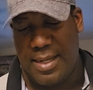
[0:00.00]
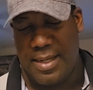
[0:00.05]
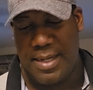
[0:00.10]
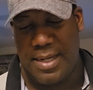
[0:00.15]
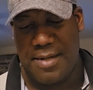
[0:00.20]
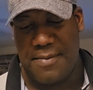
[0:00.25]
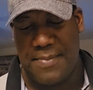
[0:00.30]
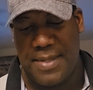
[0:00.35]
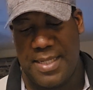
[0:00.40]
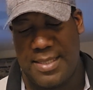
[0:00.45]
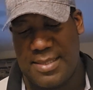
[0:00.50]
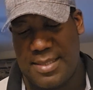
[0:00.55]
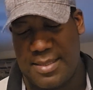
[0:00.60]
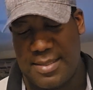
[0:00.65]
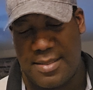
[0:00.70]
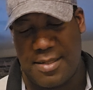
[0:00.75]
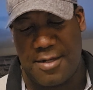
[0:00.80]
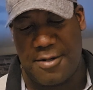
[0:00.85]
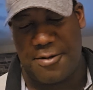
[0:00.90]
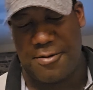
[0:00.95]

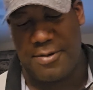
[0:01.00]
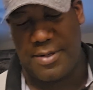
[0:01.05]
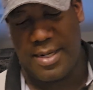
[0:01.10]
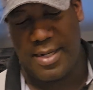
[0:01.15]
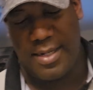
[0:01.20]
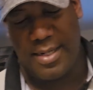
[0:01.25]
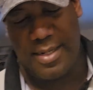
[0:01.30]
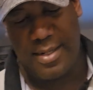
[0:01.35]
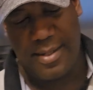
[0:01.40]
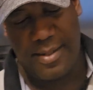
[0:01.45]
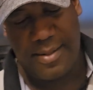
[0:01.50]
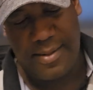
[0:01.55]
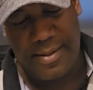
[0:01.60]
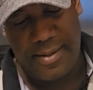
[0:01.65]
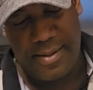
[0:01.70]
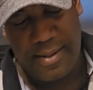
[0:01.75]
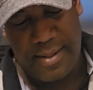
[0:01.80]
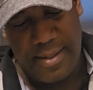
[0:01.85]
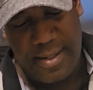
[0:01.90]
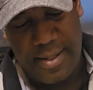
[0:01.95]
Databases are created
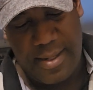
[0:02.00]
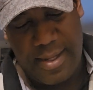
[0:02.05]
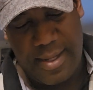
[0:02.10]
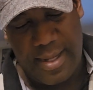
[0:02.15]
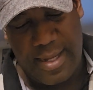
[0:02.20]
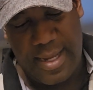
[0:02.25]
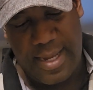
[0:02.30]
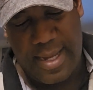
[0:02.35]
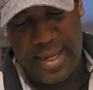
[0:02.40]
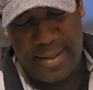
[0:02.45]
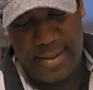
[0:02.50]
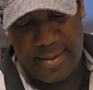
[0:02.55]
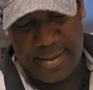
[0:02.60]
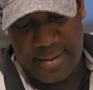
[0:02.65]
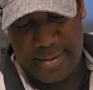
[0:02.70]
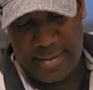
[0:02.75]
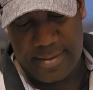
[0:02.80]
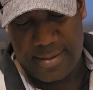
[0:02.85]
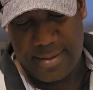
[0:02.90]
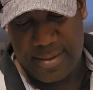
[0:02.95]

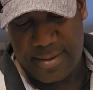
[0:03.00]
and